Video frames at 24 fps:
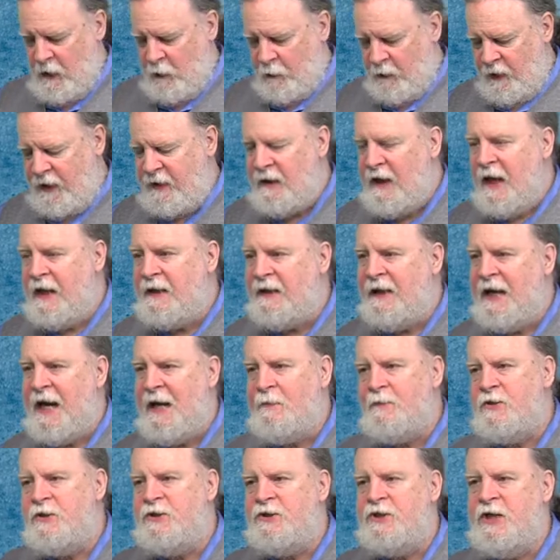Red light
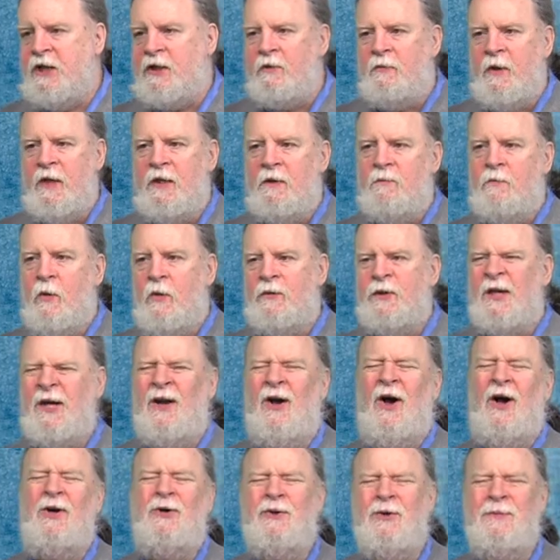cameras generated more than
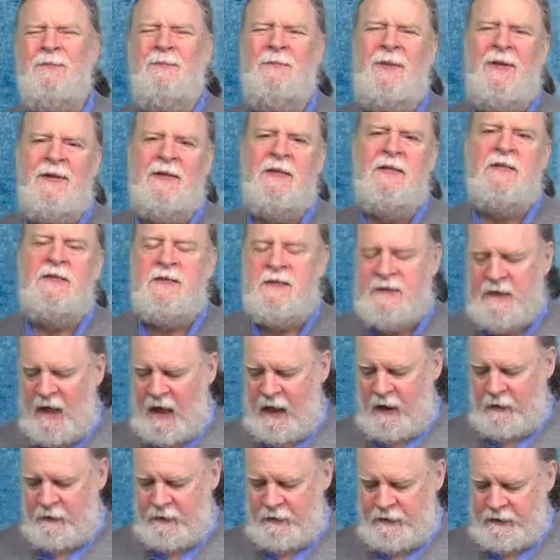$100 million
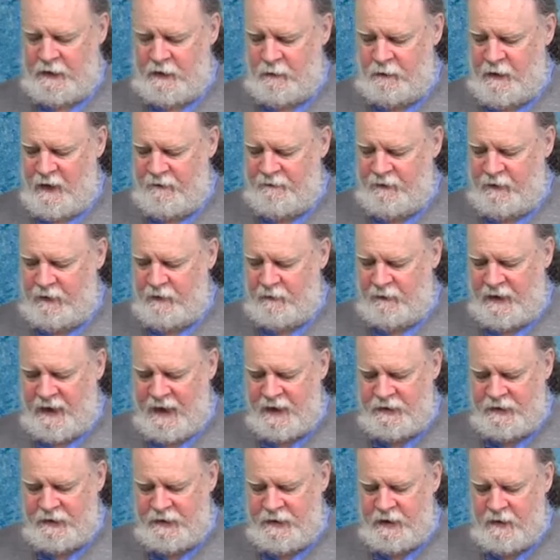in revenue
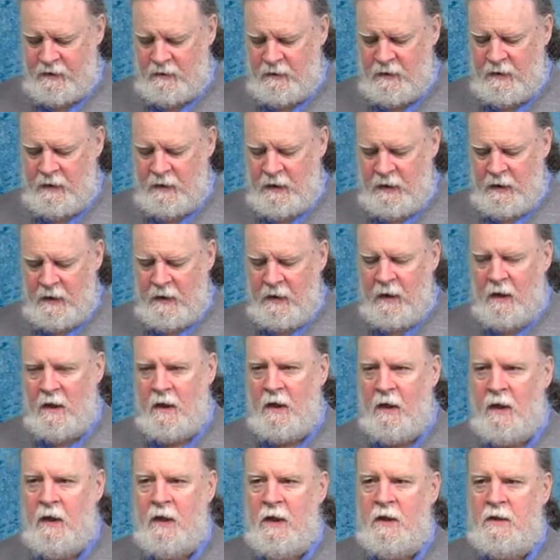last year.
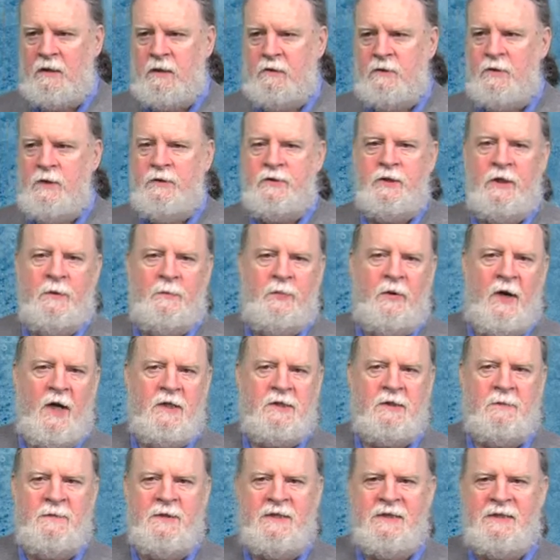Uh, they're using
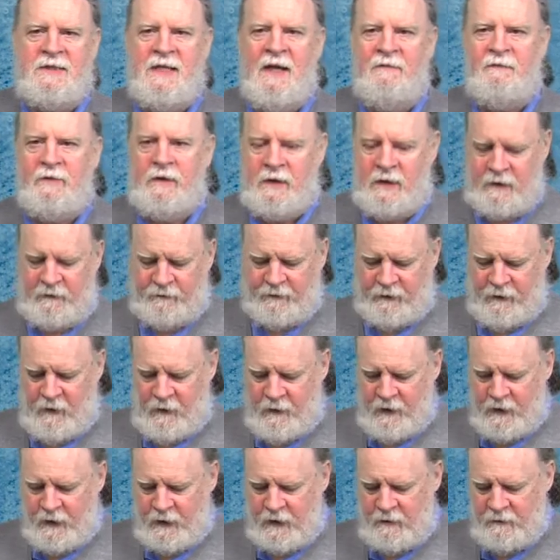approximately 70
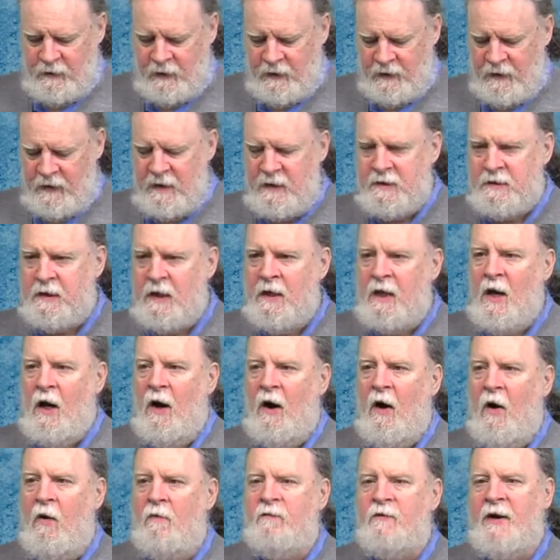Florida communities.
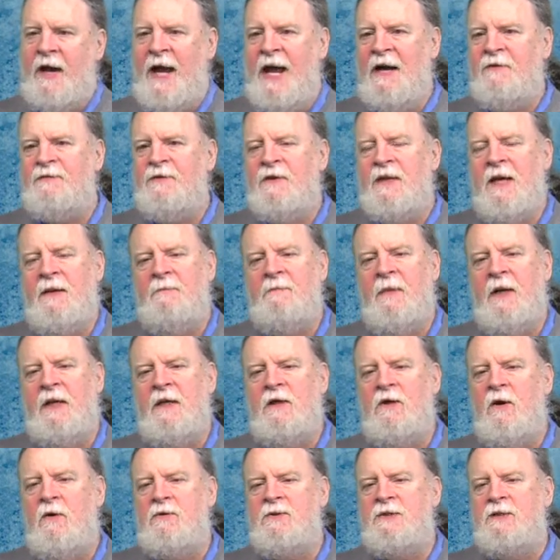Over half of that money
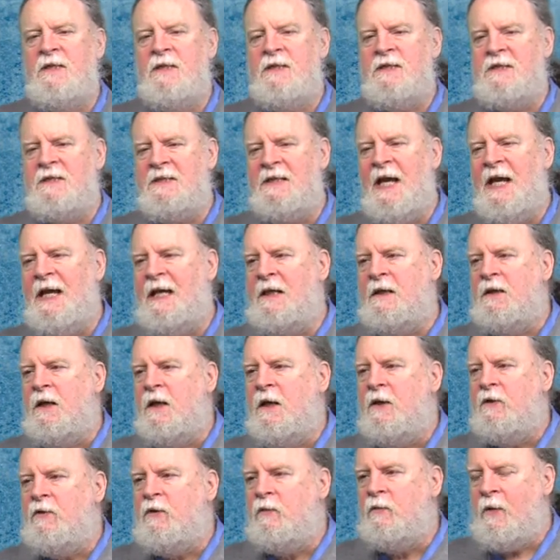goes to the state,
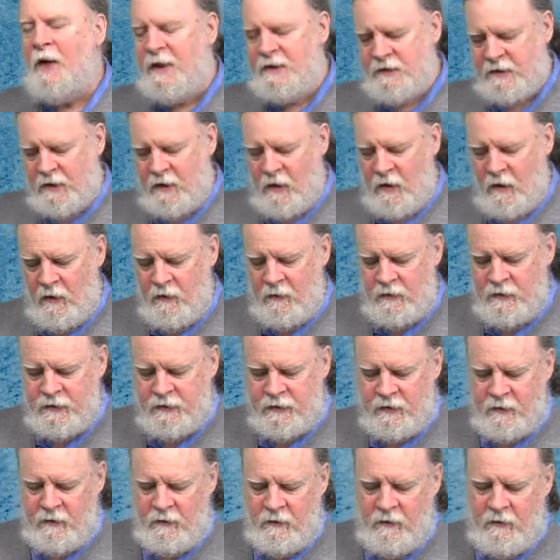the rest goes
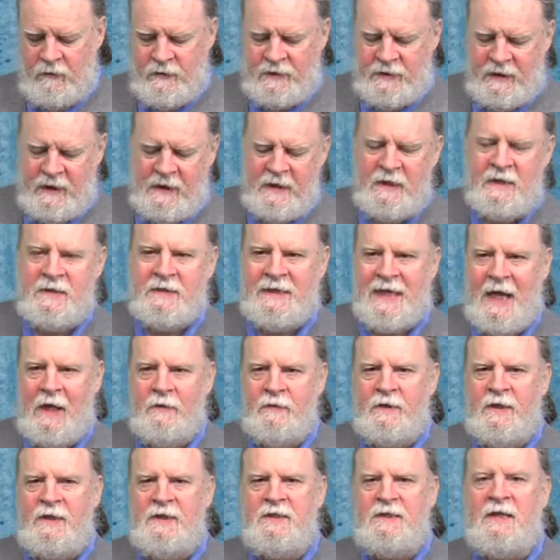to cities,
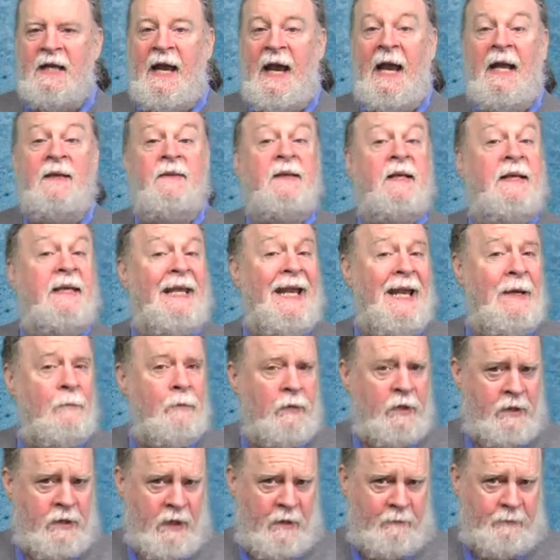counties, and the
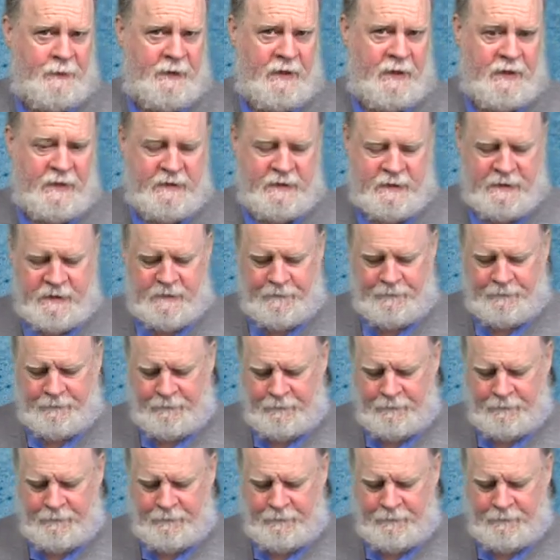camera companies.